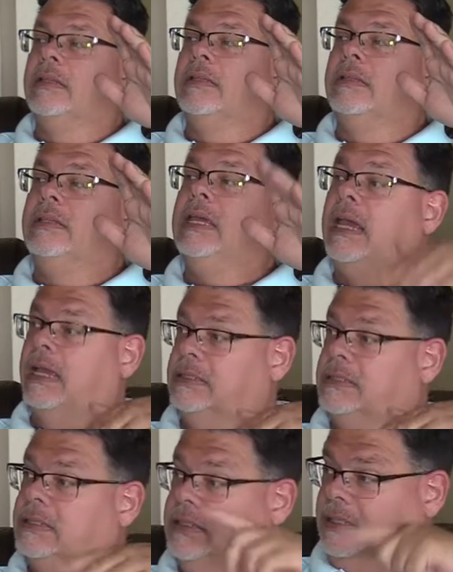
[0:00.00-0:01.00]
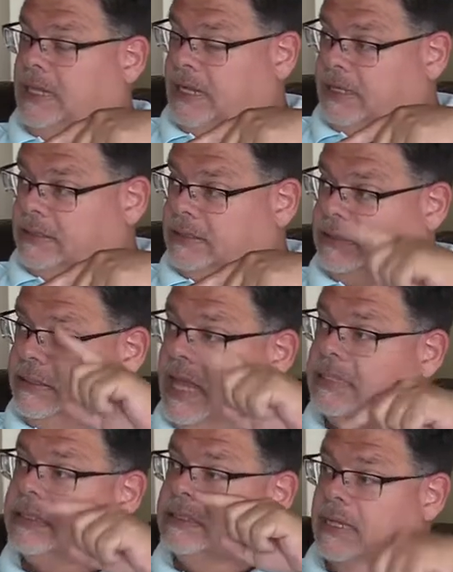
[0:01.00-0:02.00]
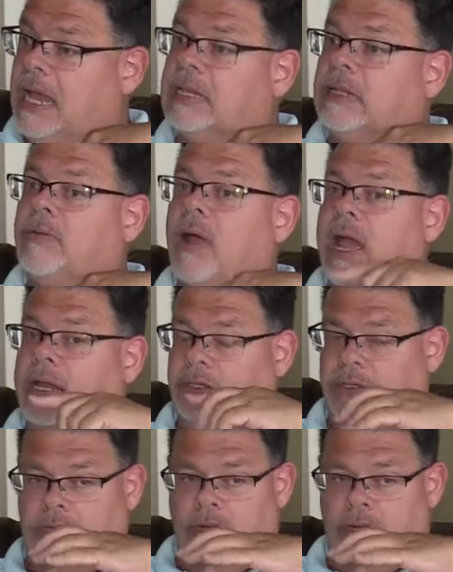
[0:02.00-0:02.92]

getting to the club. Yes, that's exactly right. There